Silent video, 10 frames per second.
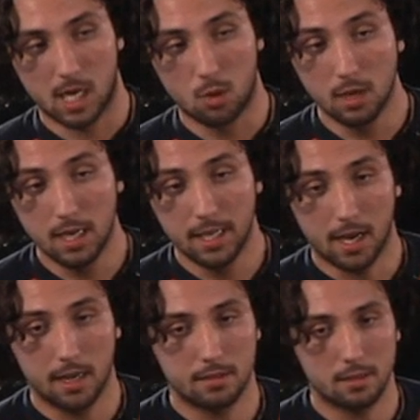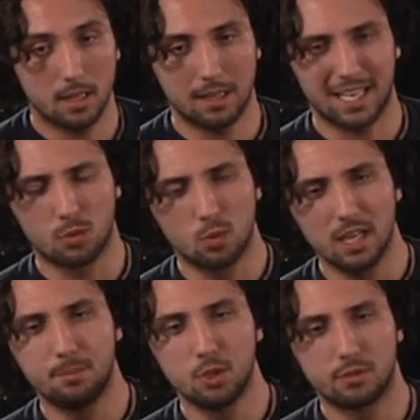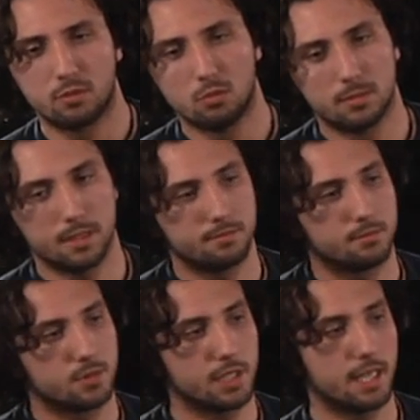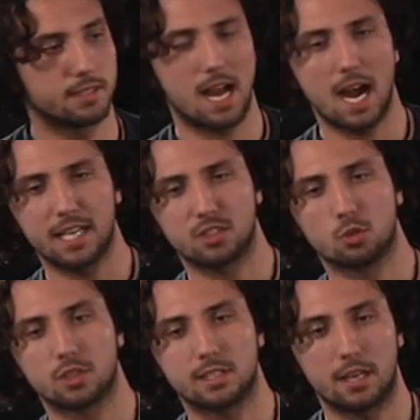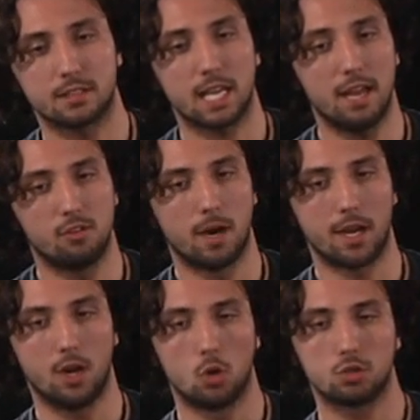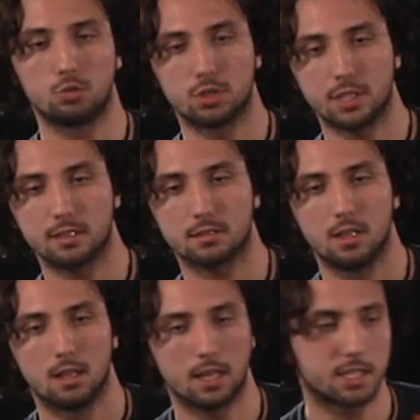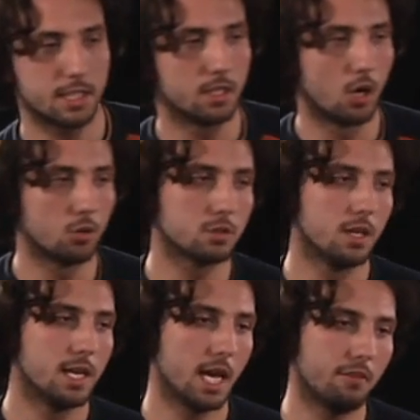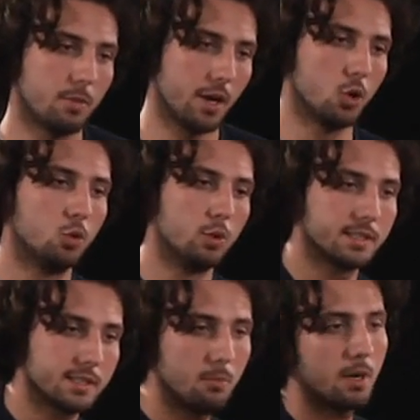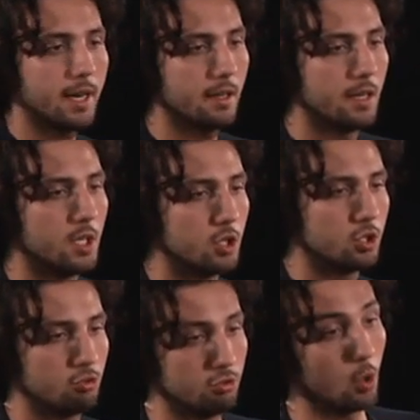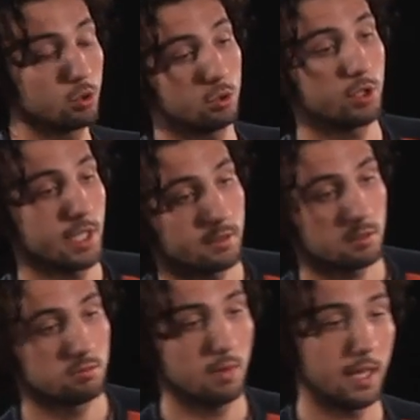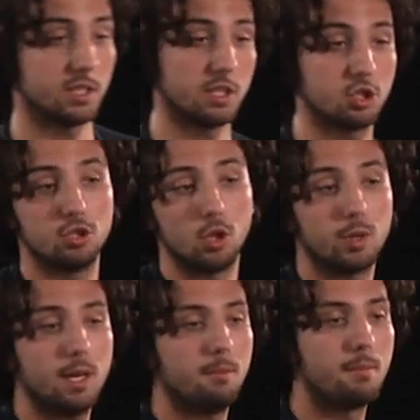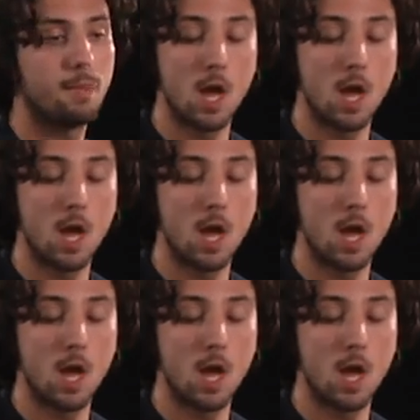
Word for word: a really beautiful woman, she has high social status. Everybody knows who she is. Like, she knows everybody who is somebody knows who she is, and she should know them.